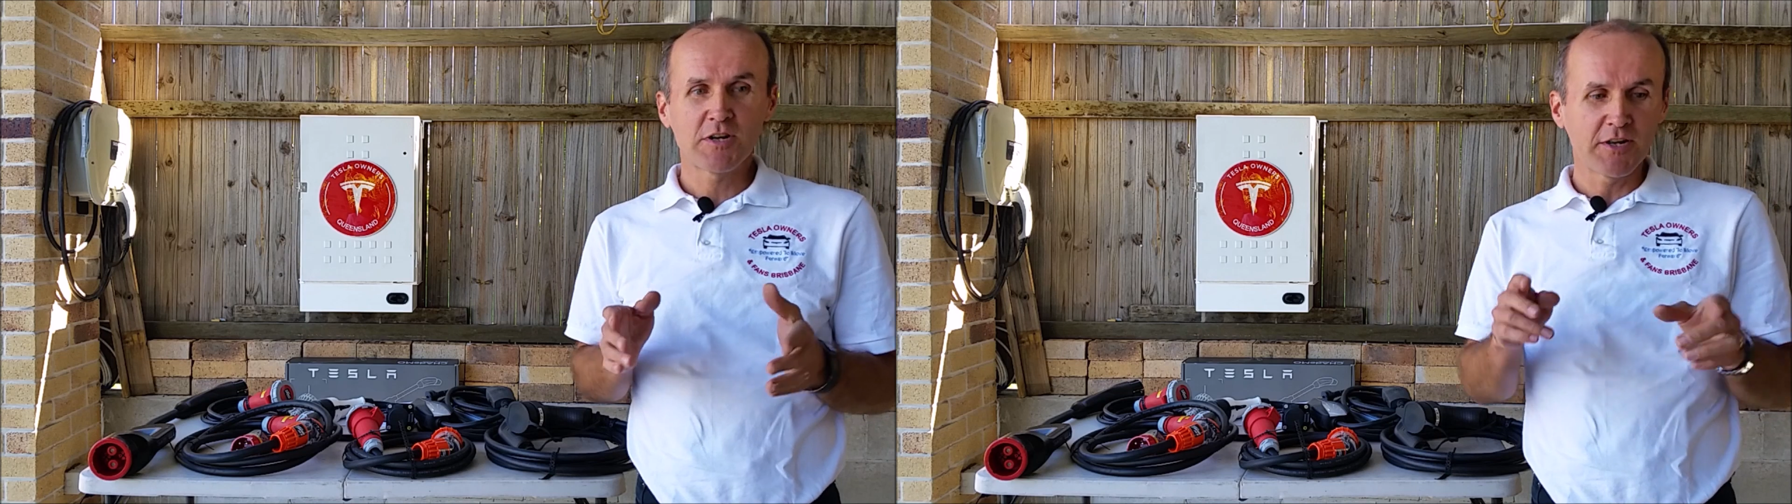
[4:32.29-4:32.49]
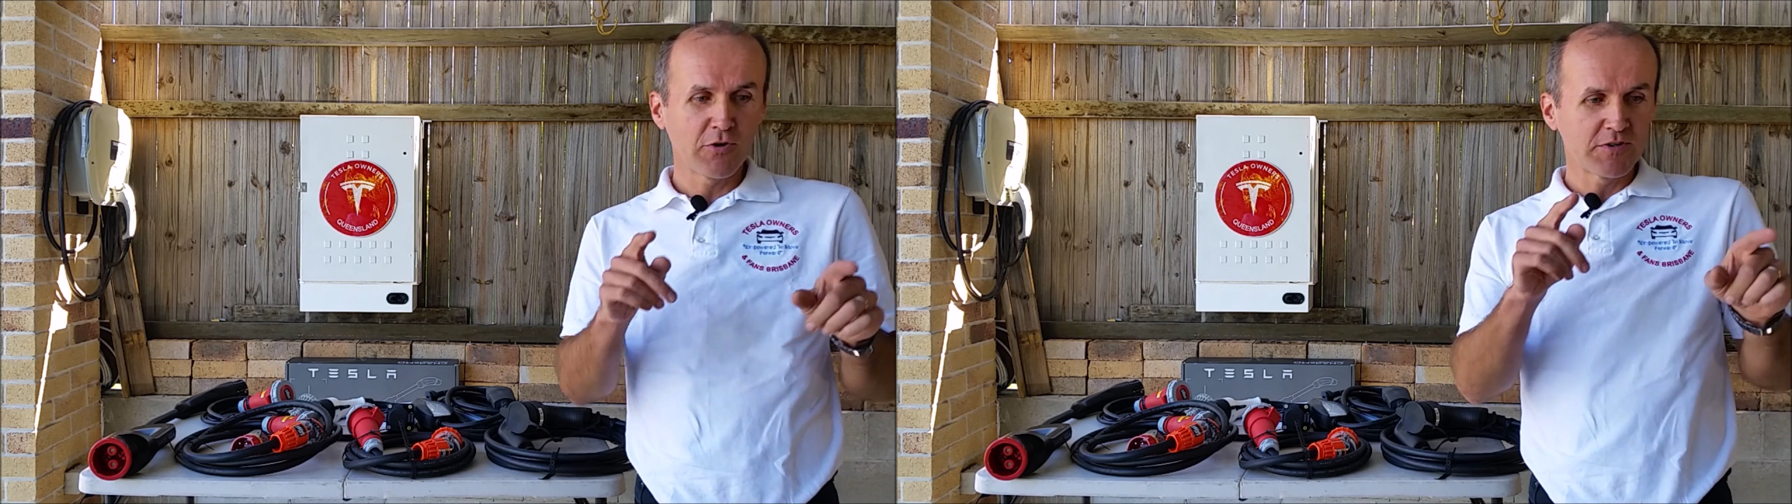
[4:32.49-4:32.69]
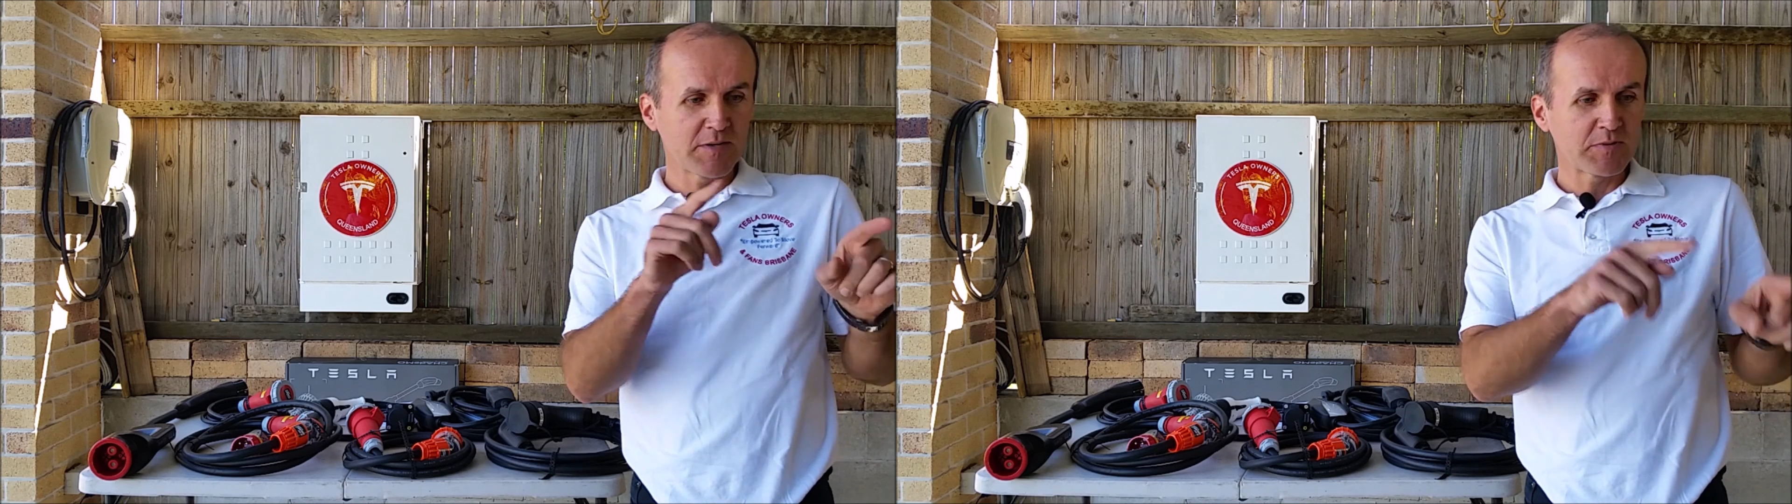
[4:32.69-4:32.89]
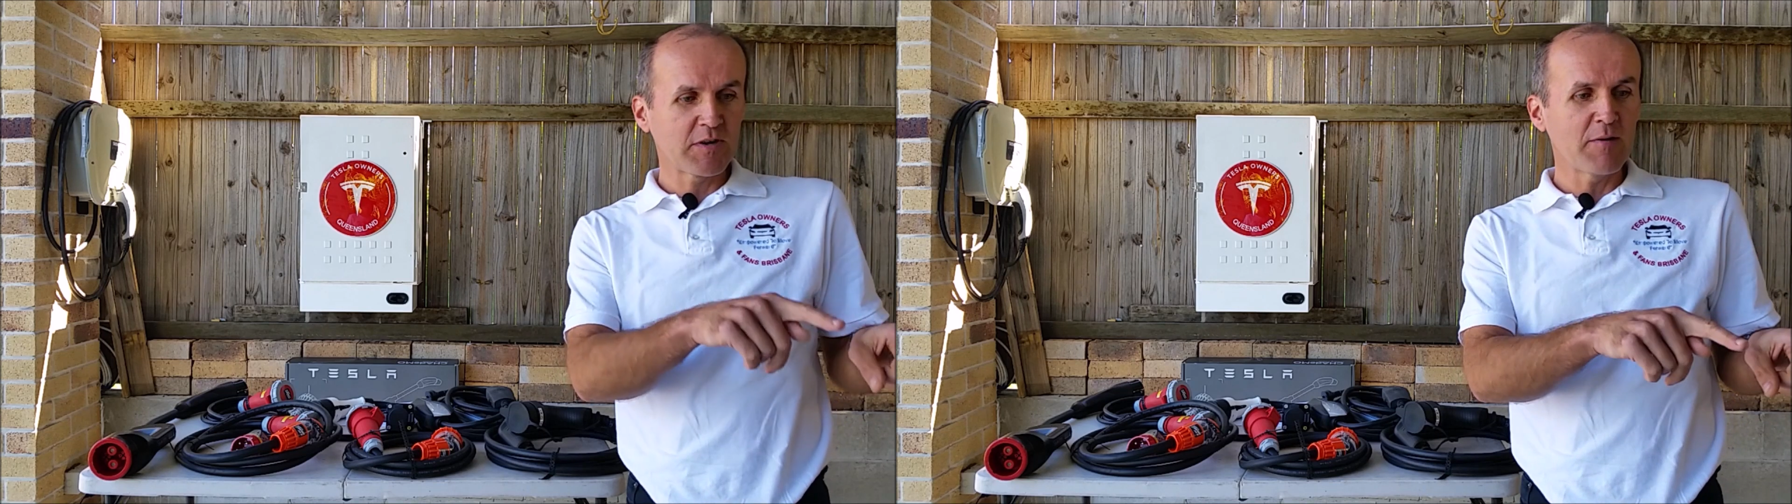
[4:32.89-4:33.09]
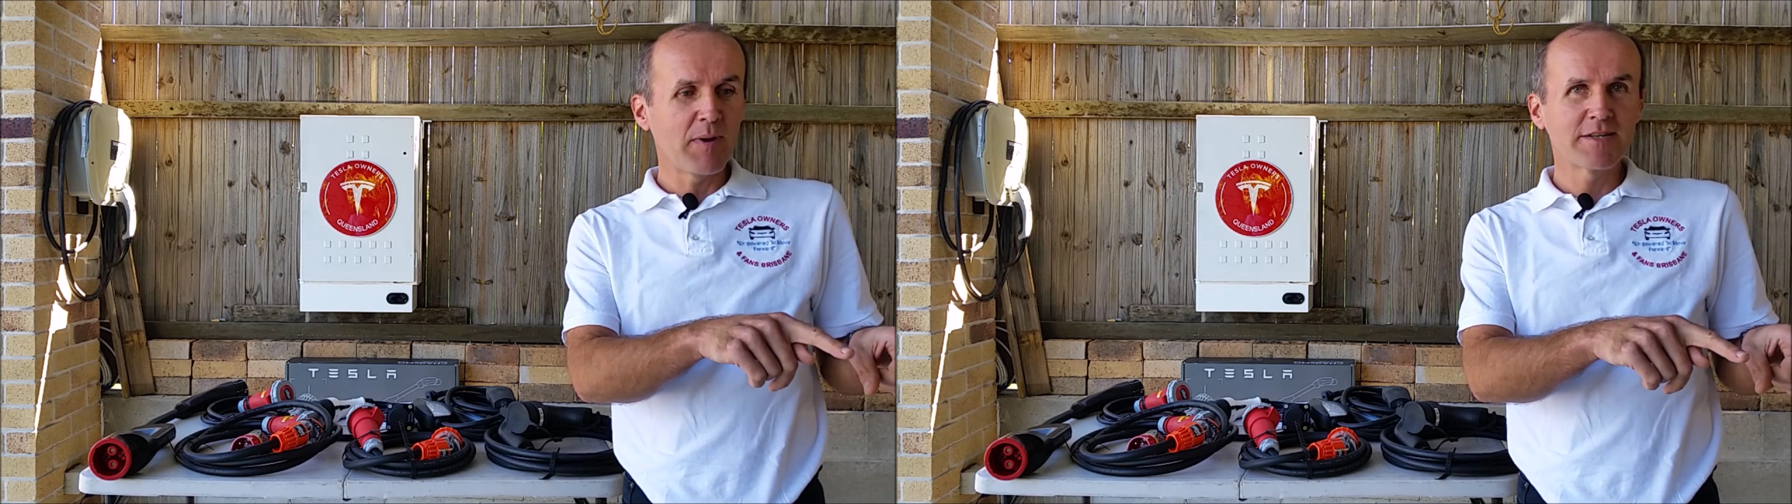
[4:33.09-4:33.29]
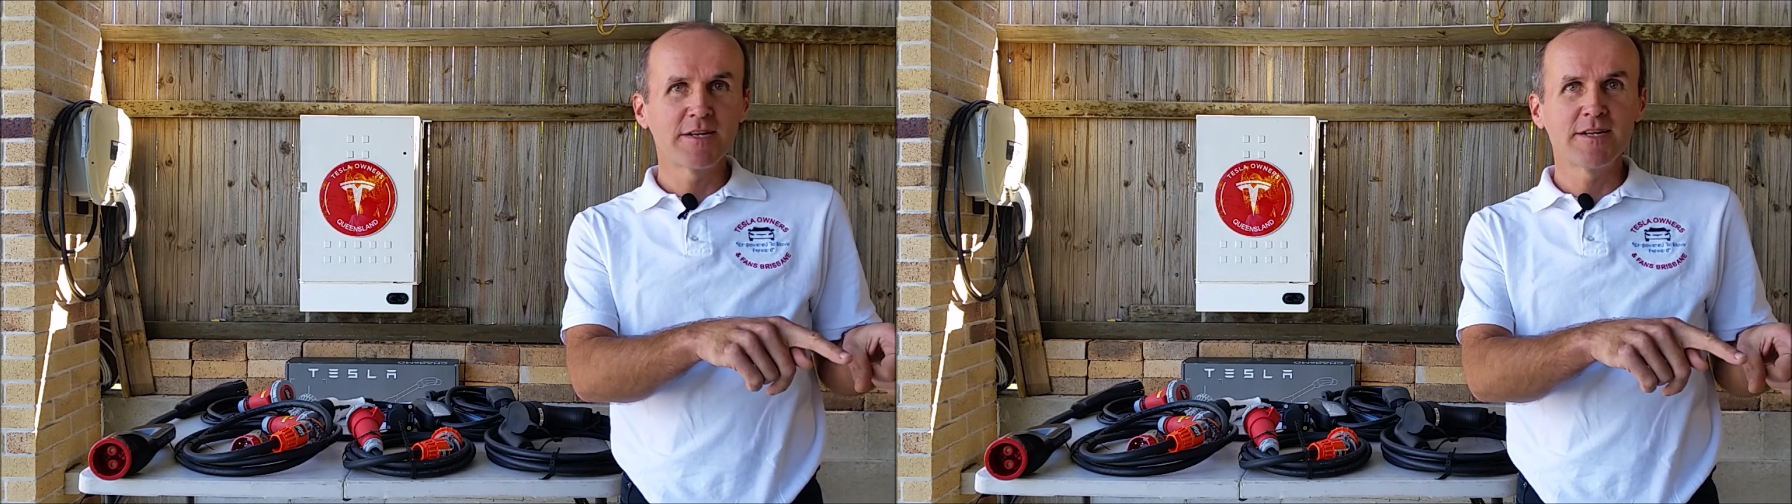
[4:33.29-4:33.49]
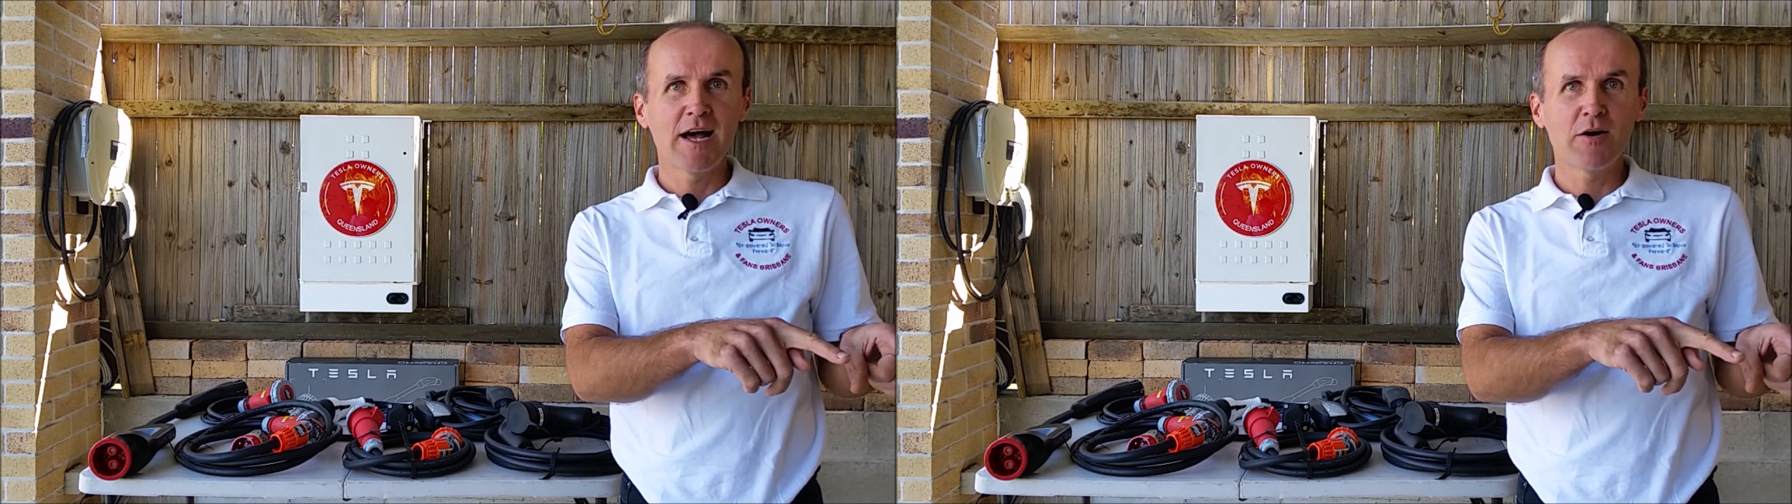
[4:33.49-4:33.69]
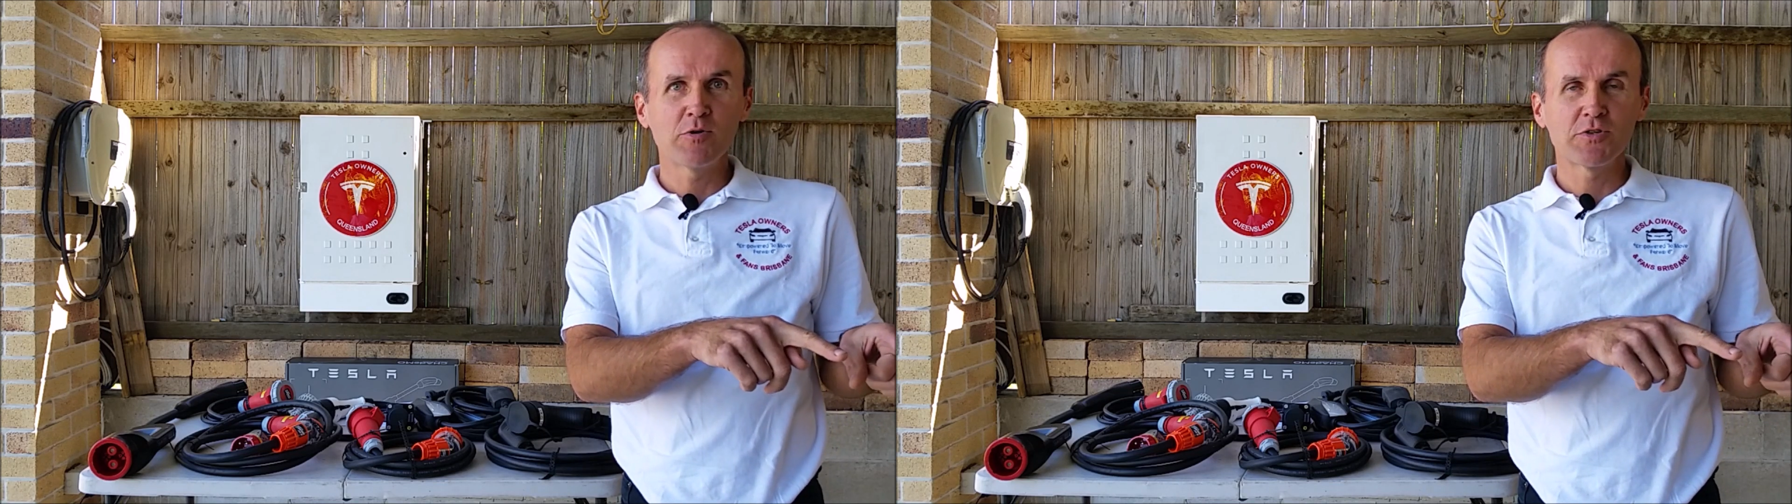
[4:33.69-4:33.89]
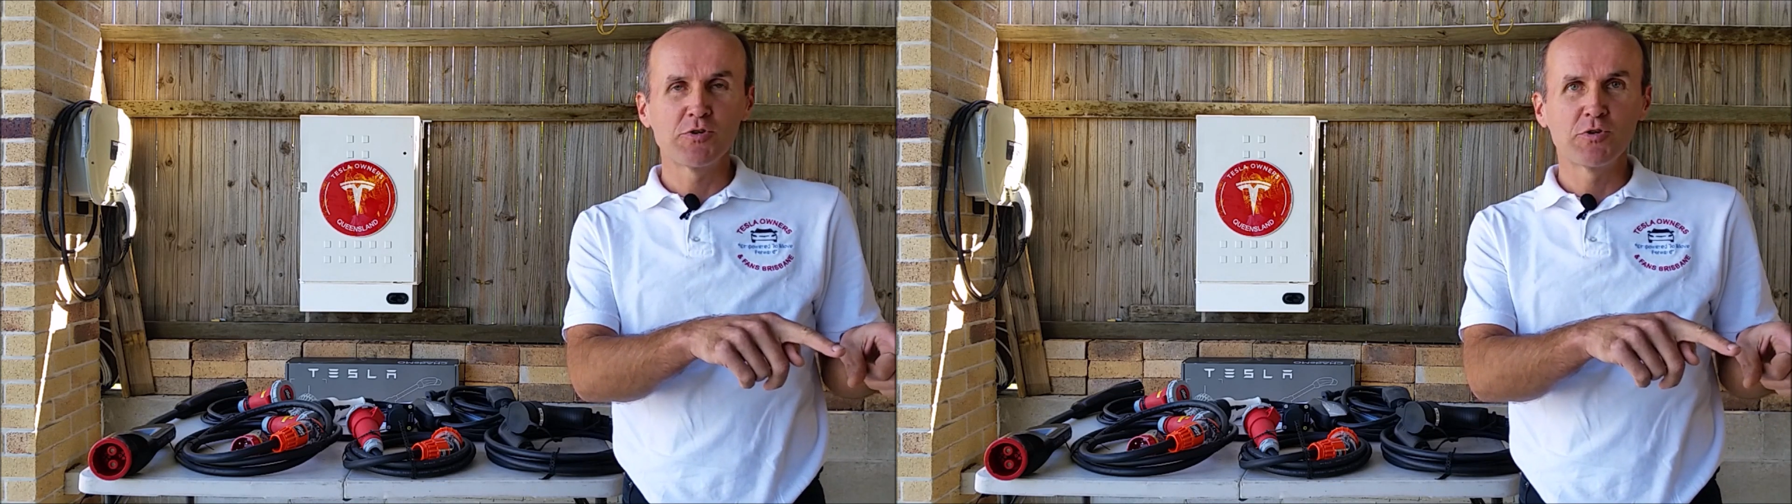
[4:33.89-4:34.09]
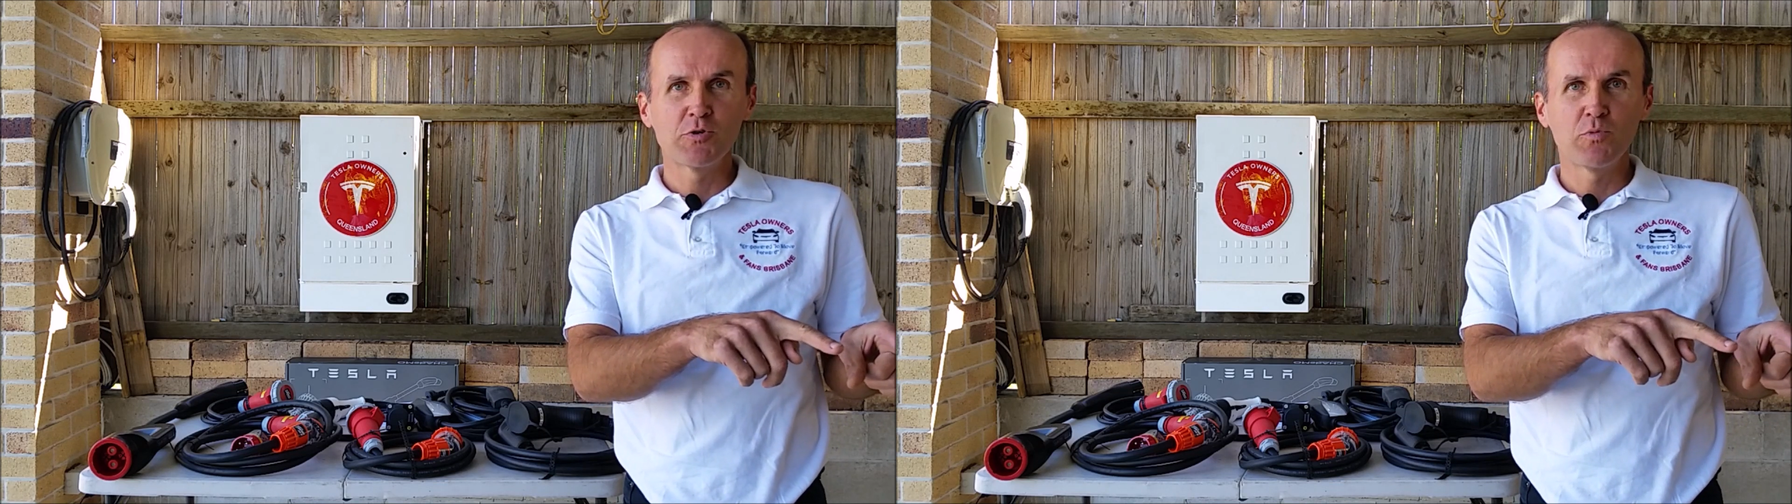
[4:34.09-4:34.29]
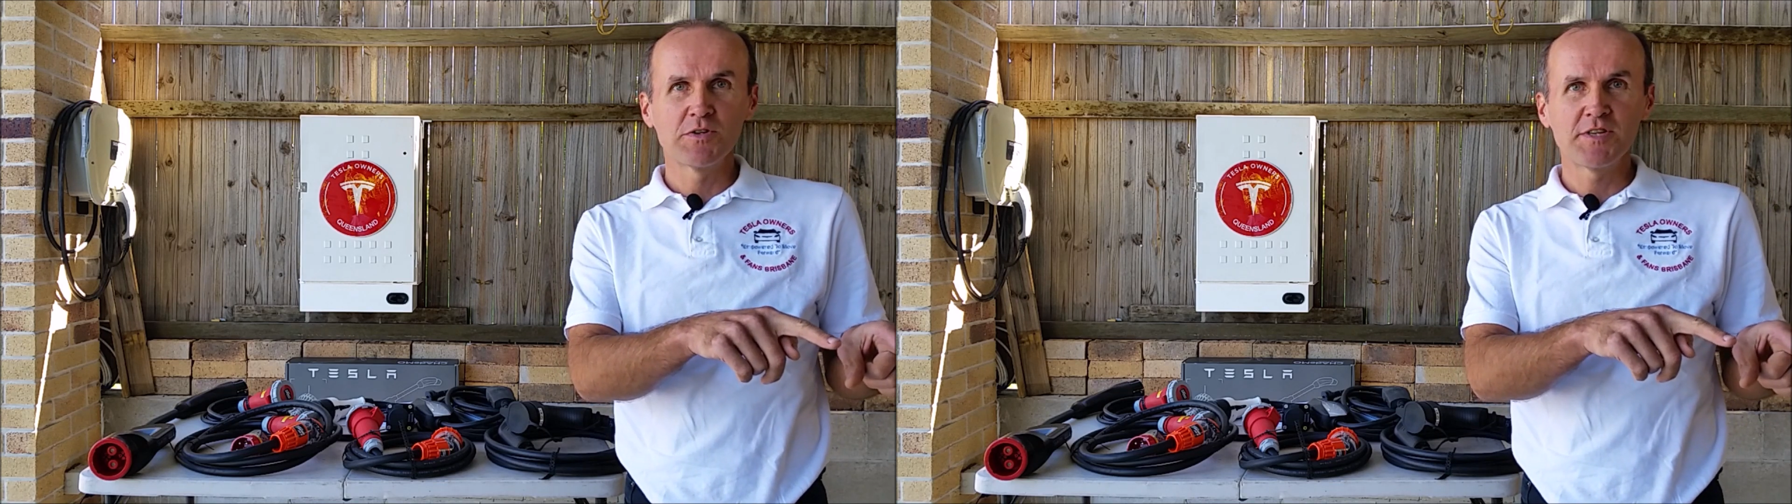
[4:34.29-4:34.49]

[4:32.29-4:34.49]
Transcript: click on the subscribe button now so YouTube will